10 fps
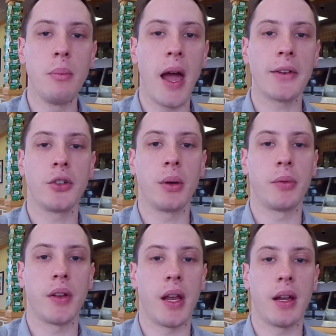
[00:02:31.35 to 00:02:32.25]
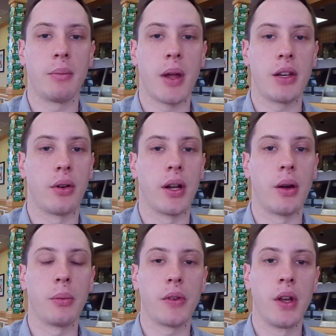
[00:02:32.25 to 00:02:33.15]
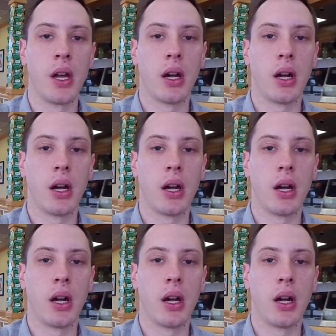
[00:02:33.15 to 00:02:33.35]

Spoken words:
matchups and menu items.